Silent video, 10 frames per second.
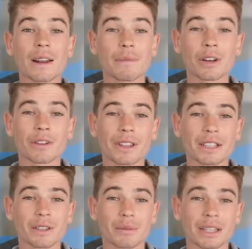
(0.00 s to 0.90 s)
Let me know if
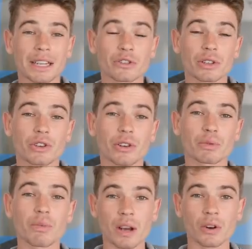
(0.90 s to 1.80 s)
that's something that interests you
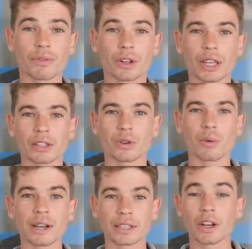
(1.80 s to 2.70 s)
as well, or if you think it's a
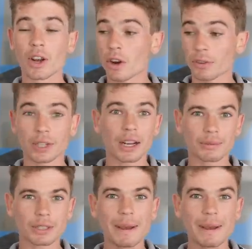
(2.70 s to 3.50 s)
waste of time and